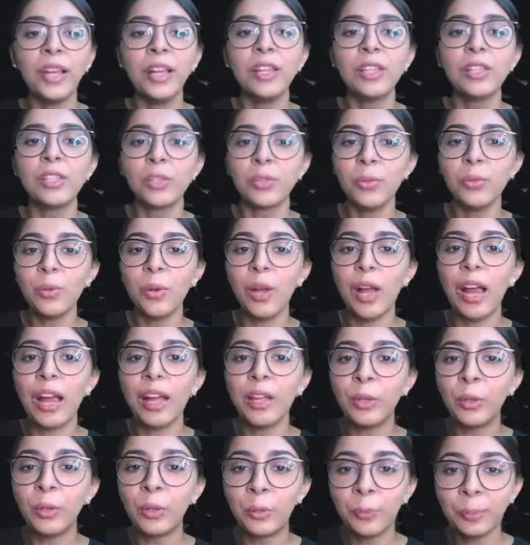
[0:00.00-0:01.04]
So
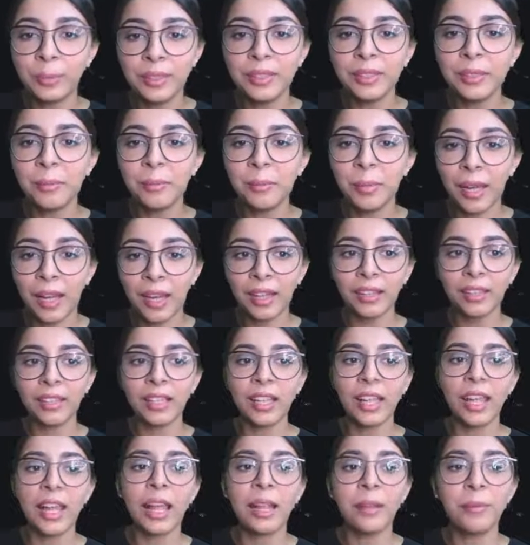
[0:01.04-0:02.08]
I opened the bag
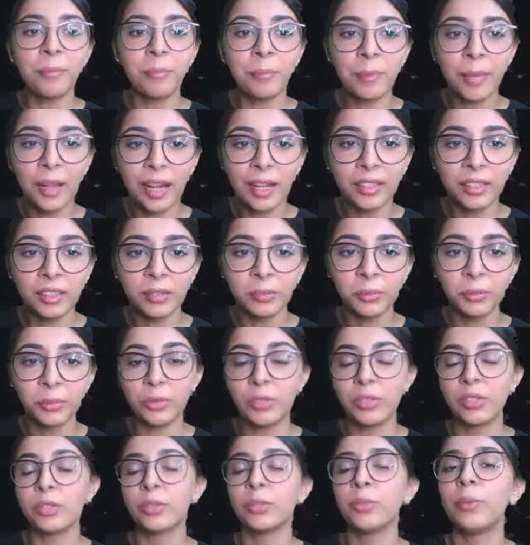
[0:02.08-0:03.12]
and packed the
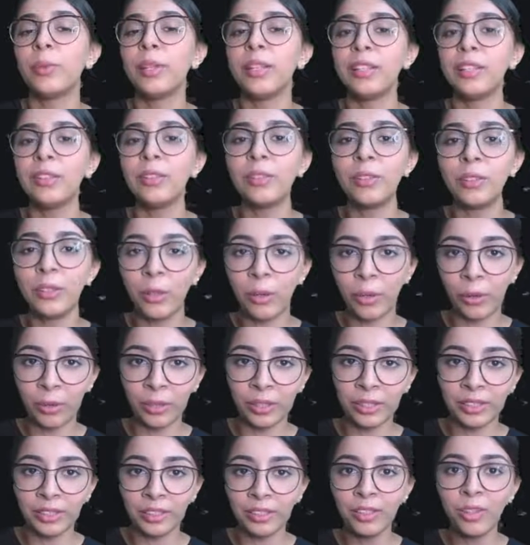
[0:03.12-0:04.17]
boots. So when the
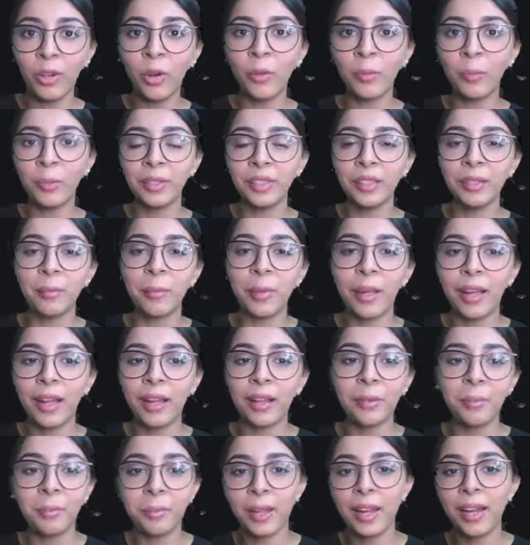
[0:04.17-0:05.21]
author opened the bag
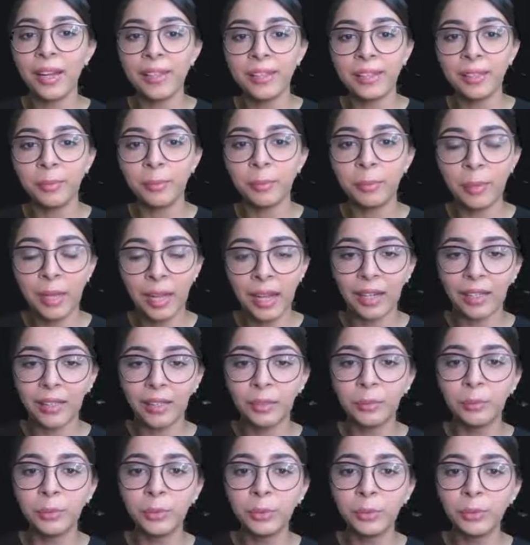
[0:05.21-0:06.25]
and packed
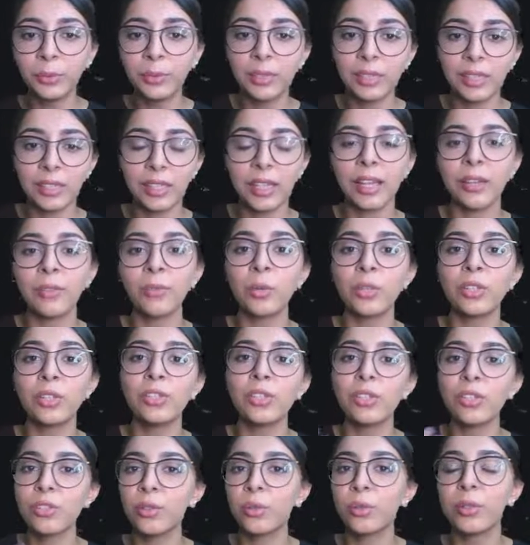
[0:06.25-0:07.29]
the boots and was
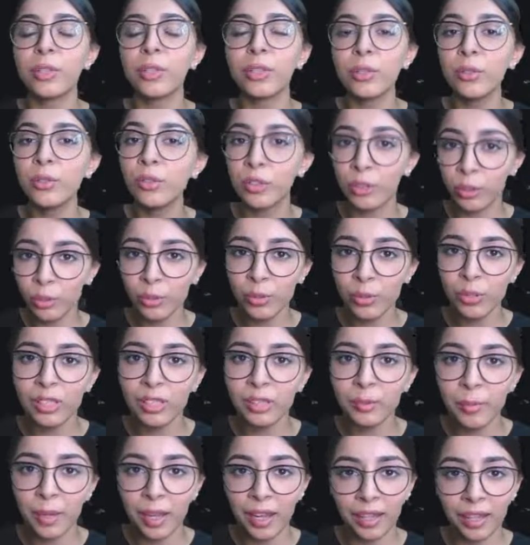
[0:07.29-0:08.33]
just going to close
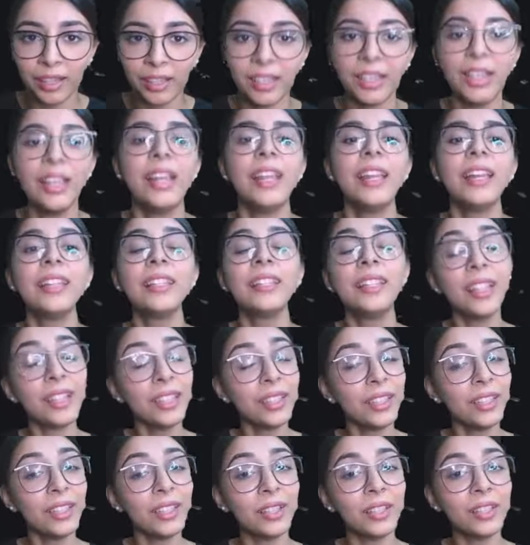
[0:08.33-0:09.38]
the bag,
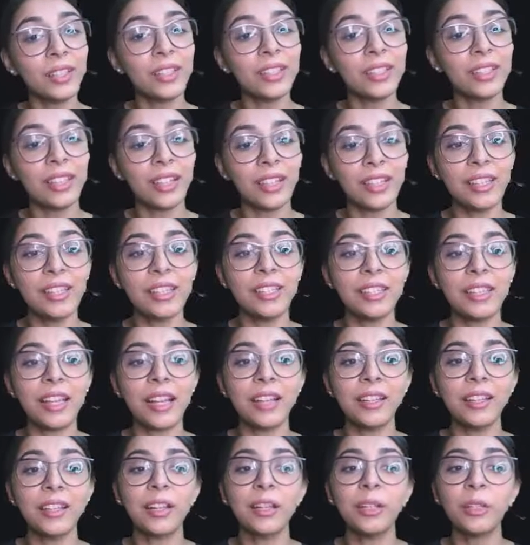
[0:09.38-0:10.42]
then he realized
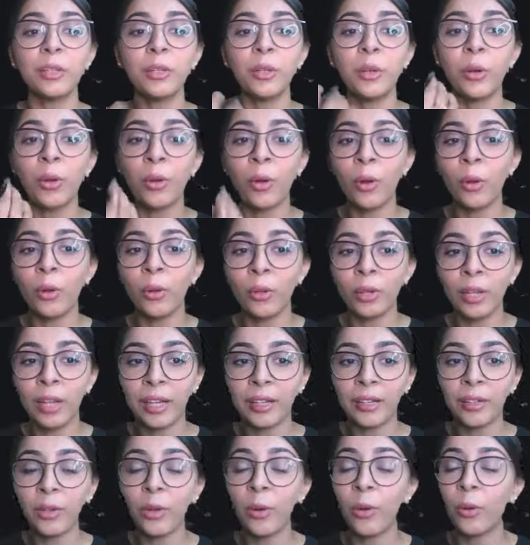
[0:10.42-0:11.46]
and
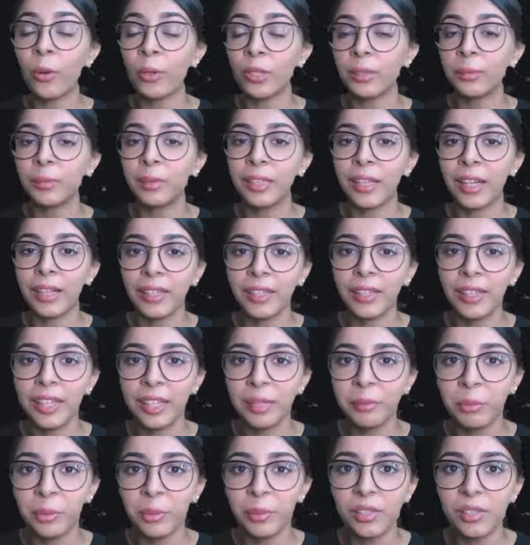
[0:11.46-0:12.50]
a horrible idea
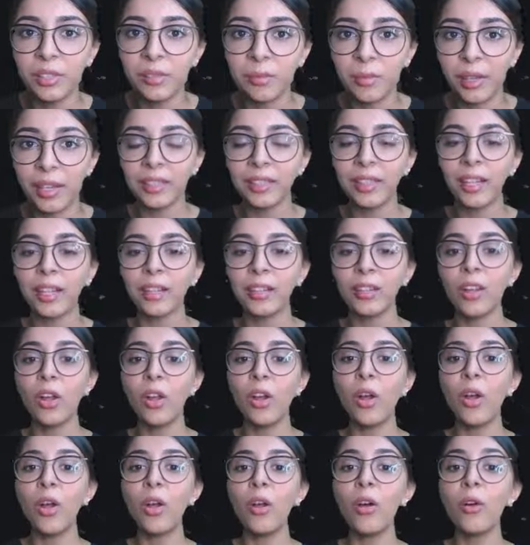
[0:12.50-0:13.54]
came to his mind that
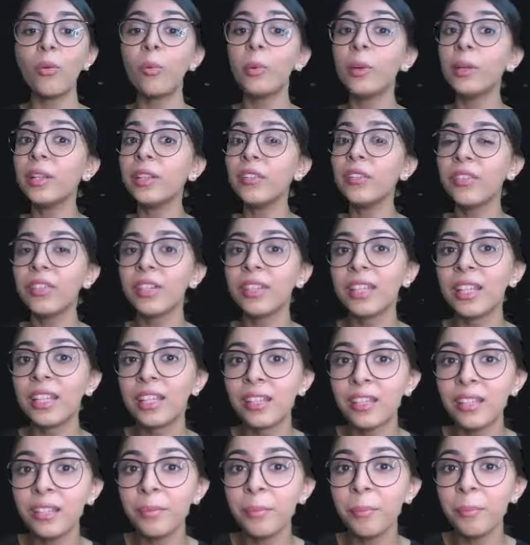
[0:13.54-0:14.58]
what if he
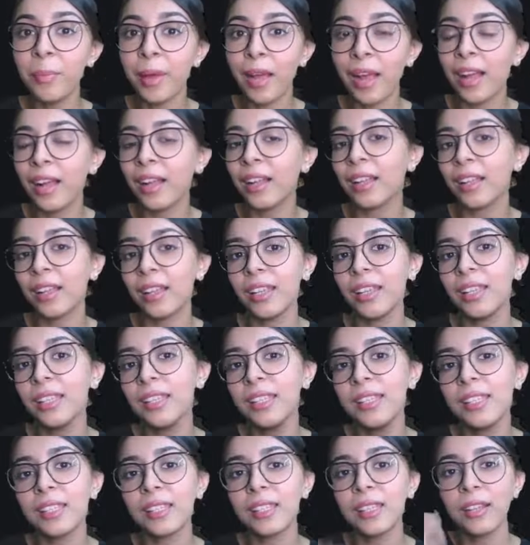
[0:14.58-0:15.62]
didn't pack
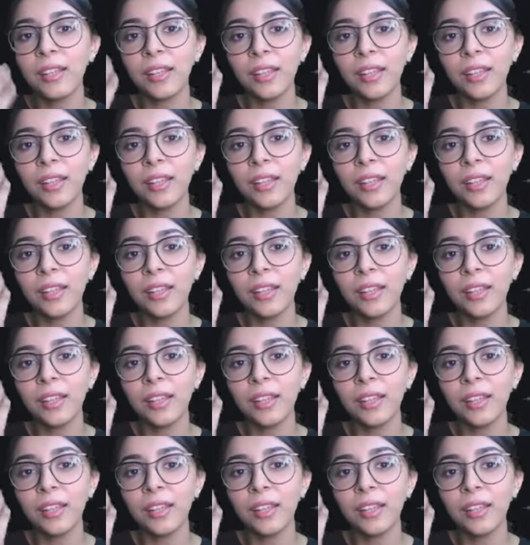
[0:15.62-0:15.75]
his